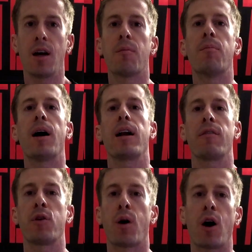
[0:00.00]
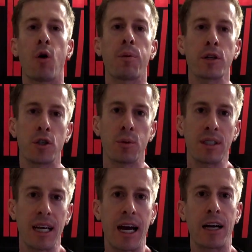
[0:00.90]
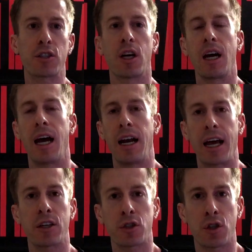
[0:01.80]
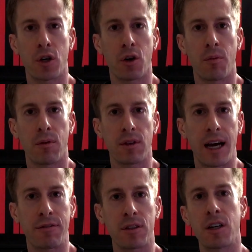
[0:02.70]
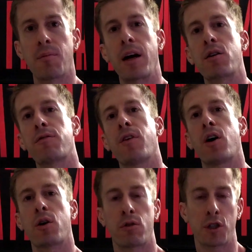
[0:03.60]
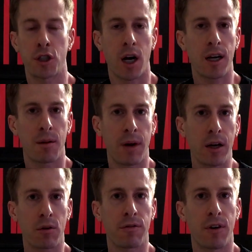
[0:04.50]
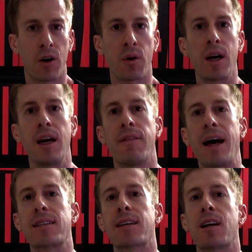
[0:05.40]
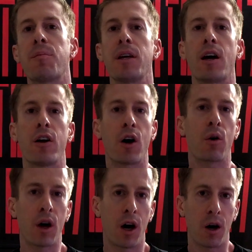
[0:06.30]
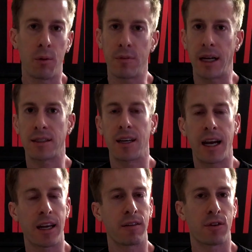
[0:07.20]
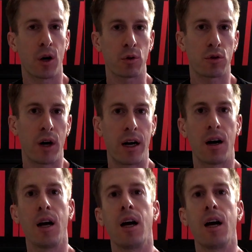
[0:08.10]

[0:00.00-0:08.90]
But if you are hoping to attach an external lavalier microphone or a shotgun microphone, that's going to be a no-go. That's a negative Ghost Rider.